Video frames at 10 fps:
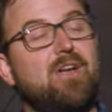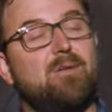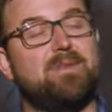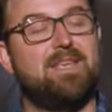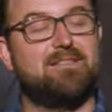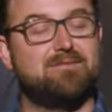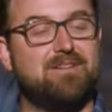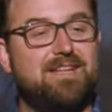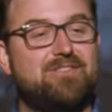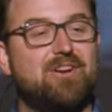help kids i'm
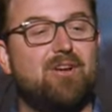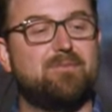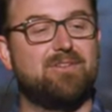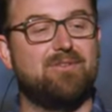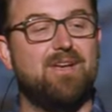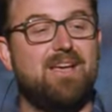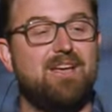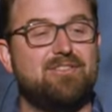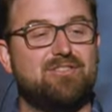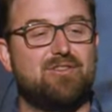going to need your help so
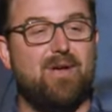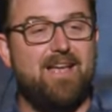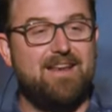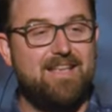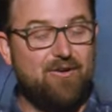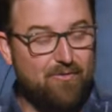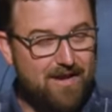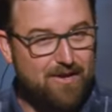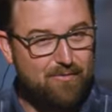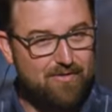just go ahead and get
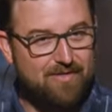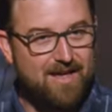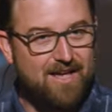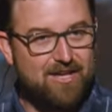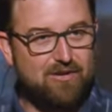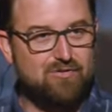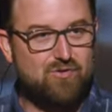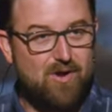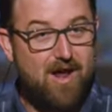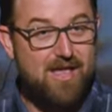ready with your
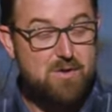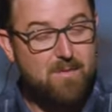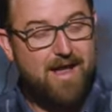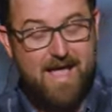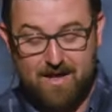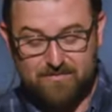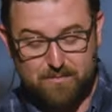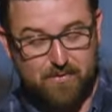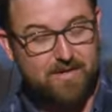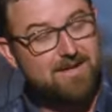tray you might have to
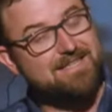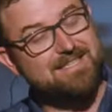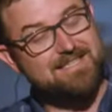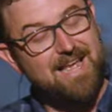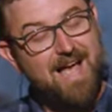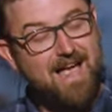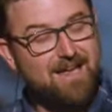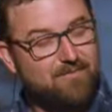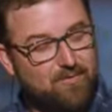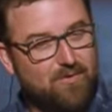put it
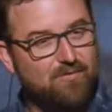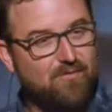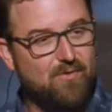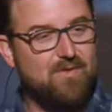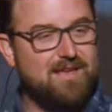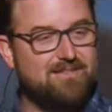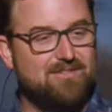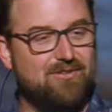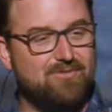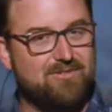aside for for this
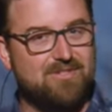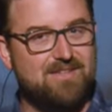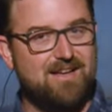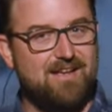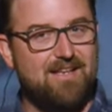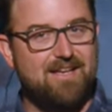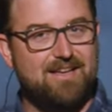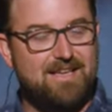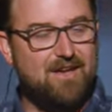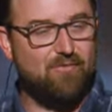so just uh,
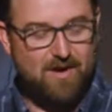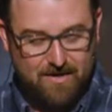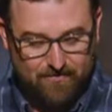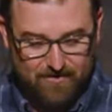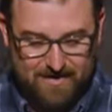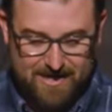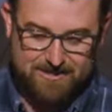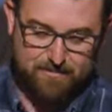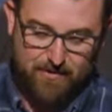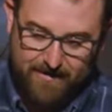get ready for the
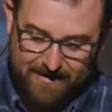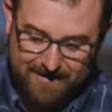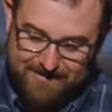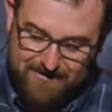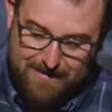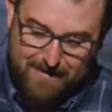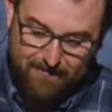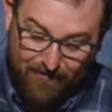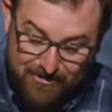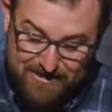next part kids
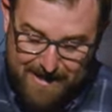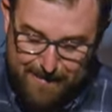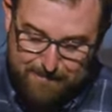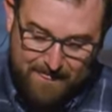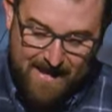verse 8